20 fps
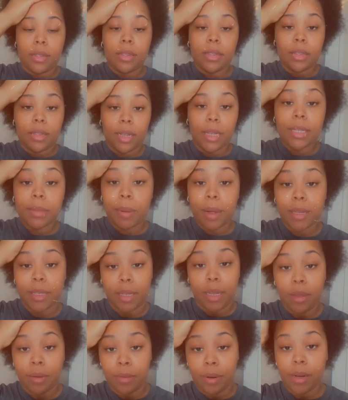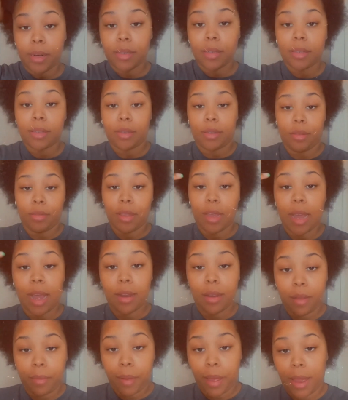it's about to get worse. You think I
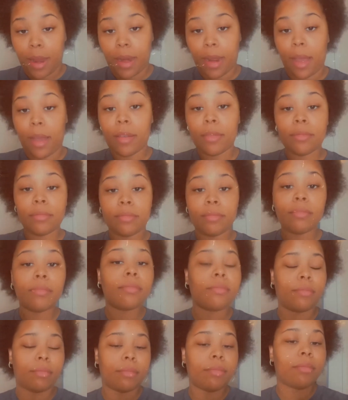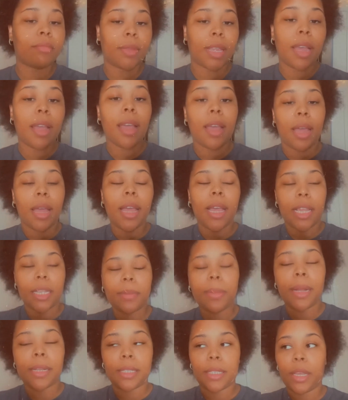look bad now? It's
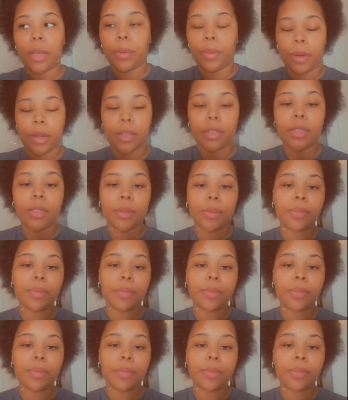about to get worse.